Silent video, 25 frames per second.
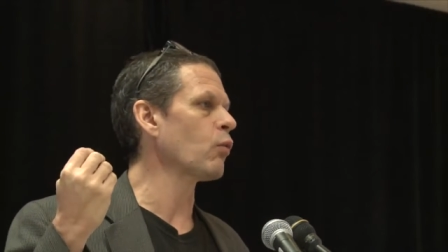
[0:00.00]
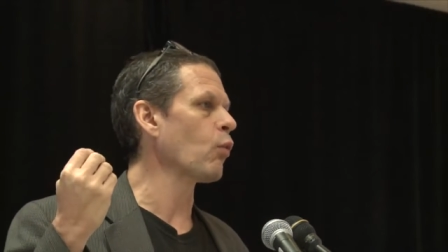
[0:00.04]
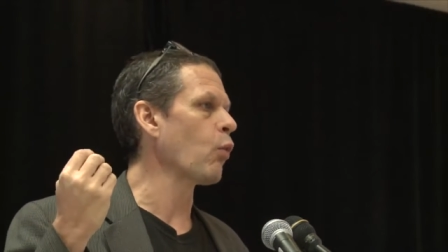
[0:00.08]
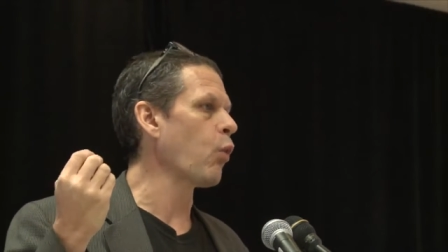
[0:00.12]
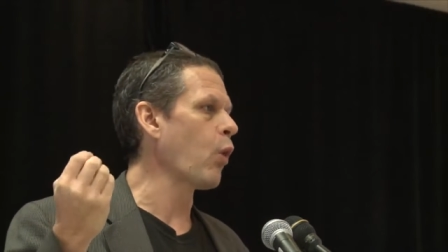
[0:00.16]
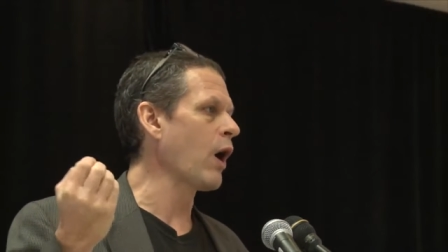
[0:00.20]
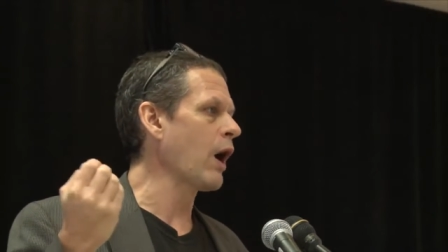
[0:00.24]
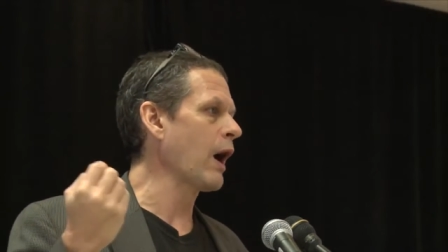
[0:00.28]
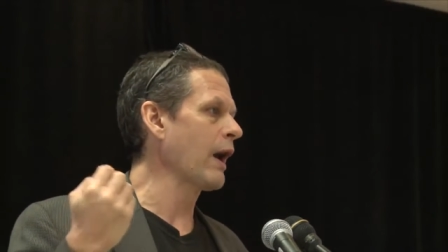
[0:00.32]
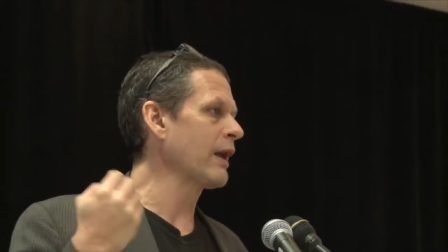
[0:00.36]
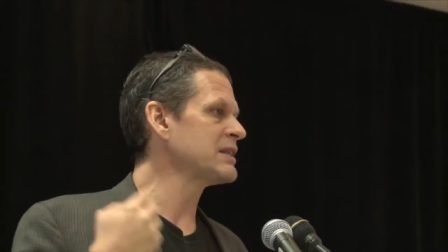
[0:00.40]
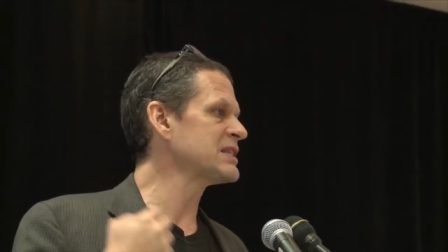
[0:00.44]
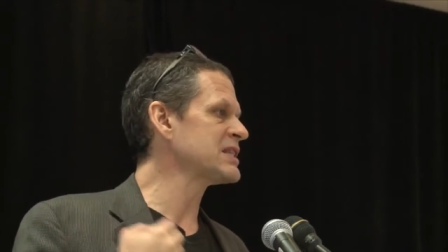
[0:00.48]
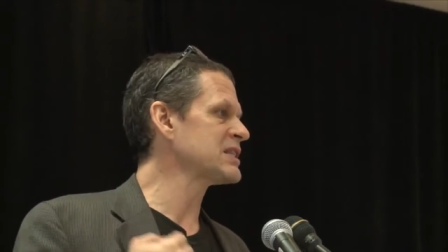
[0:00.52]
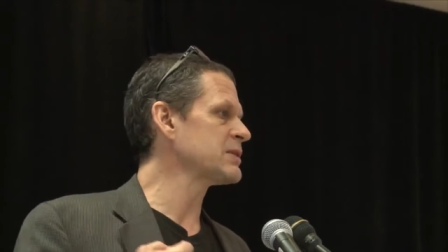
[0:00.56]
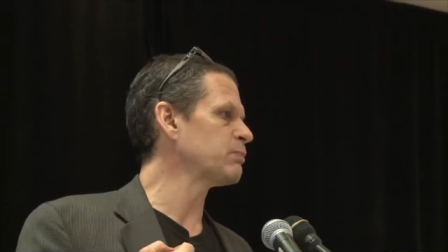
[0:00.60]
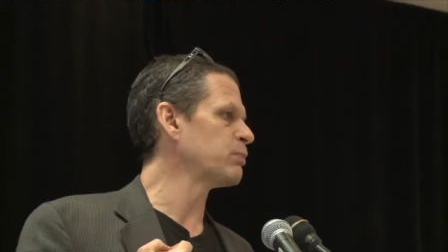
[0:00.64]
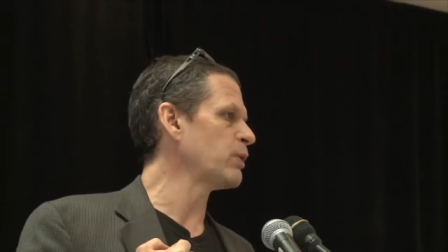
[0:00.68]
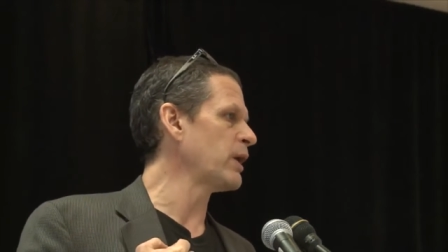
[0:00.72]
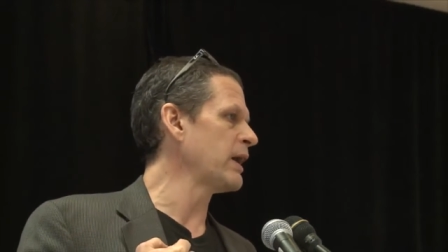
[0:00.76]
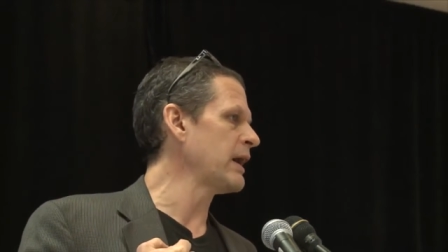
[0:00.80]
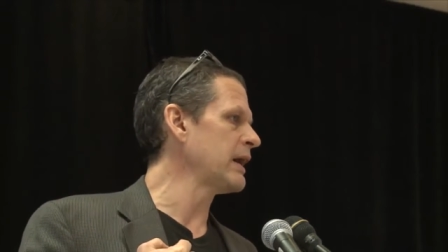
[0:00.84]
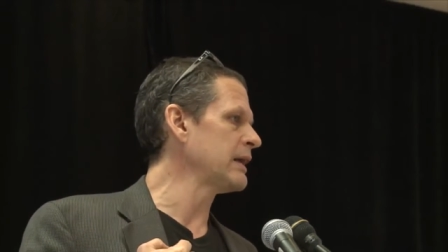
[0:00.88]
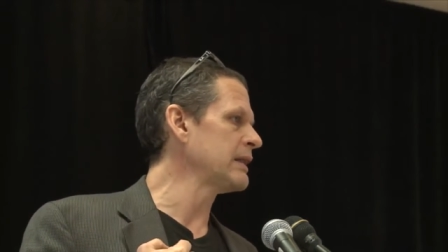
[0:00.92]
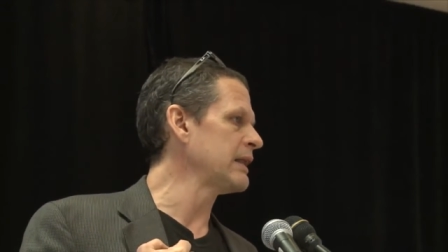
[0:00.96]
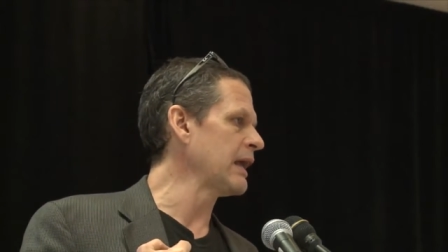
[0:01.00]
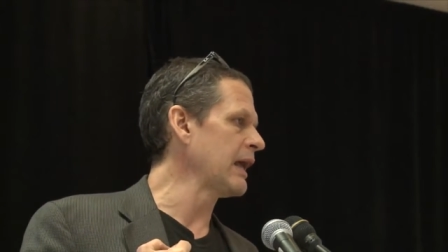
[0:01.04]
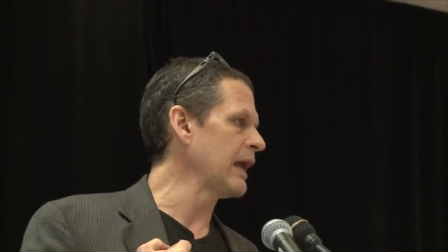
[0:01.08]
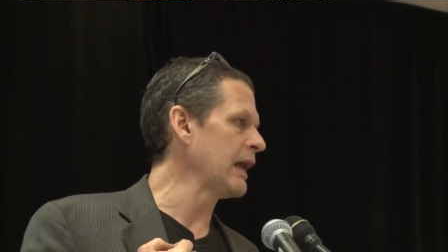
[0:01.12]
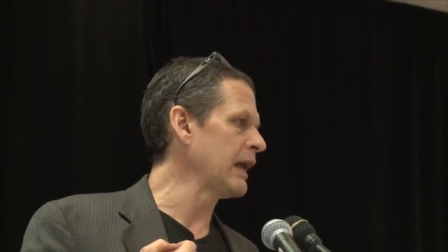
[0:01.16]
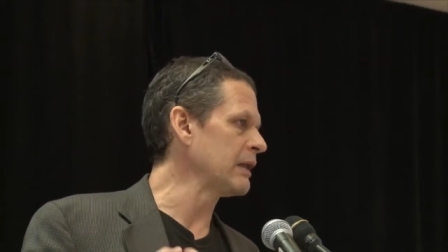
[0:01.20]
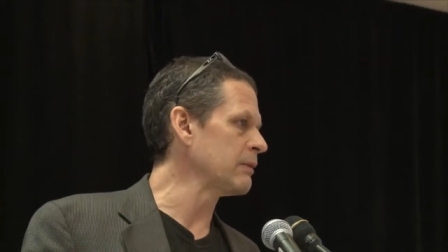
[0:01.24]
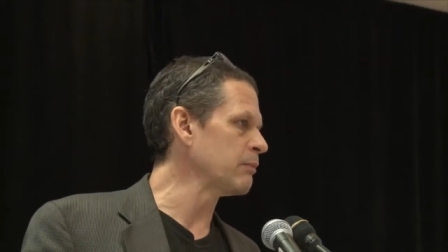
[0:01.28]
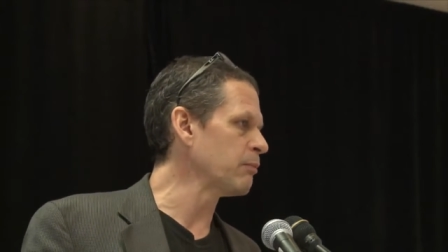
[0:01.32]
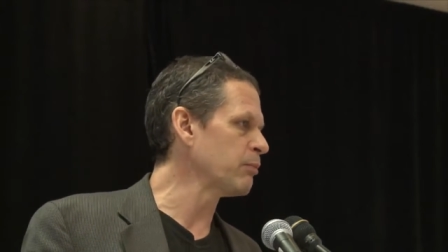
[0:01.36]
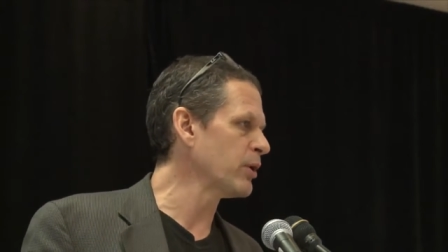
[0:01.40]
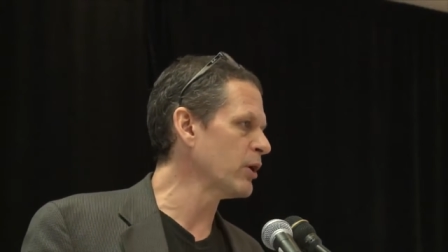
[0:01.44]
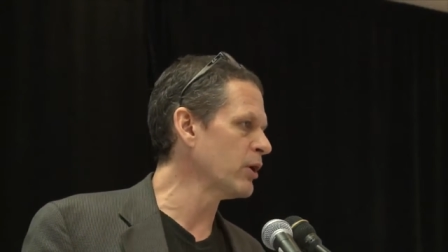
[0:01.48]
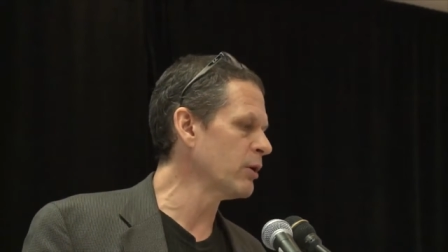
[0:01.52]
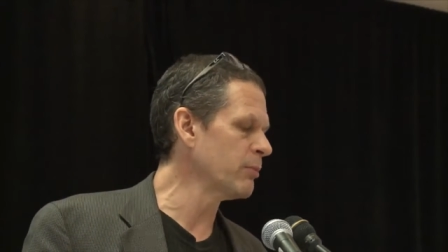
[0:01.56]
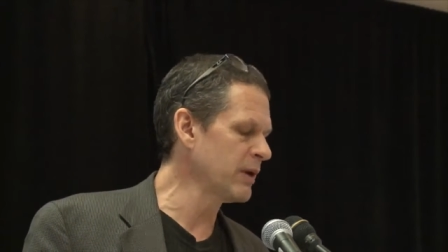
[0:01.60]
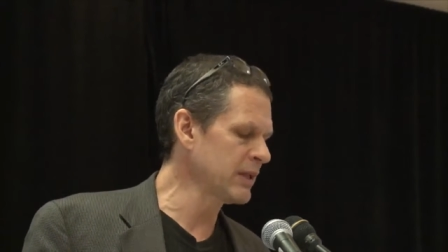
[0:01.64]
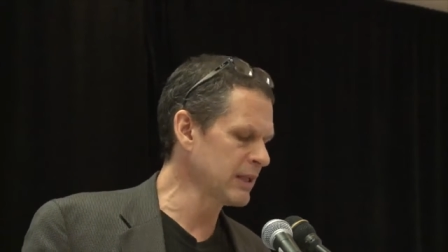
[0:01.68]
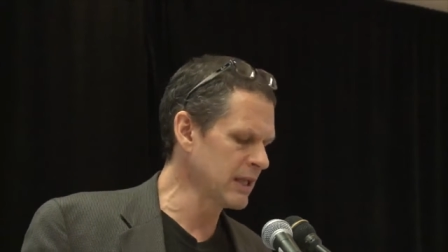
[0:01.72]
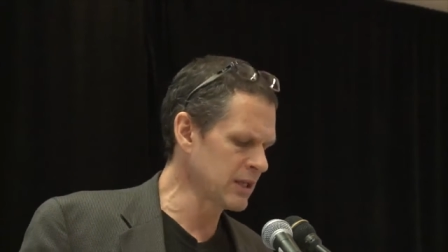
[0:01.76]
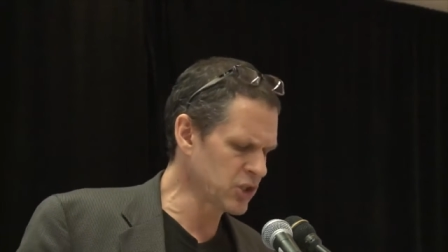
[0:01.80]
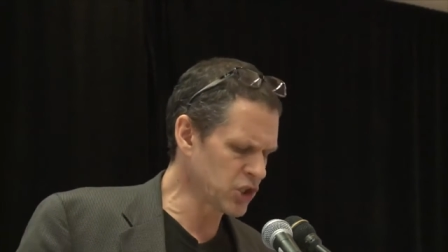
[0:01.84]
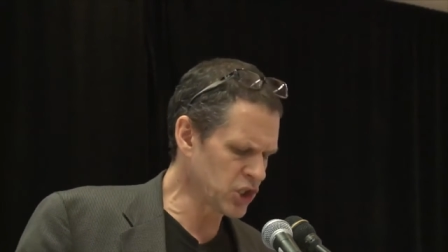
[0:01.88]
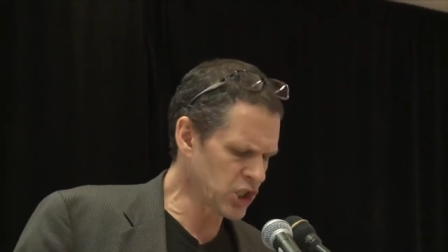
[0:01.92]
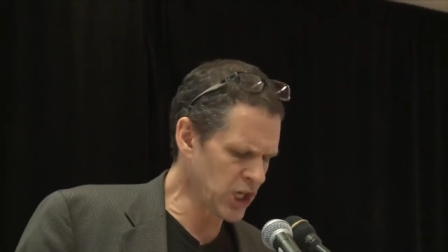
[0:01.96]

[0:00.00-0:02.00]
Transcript: widespread and permanent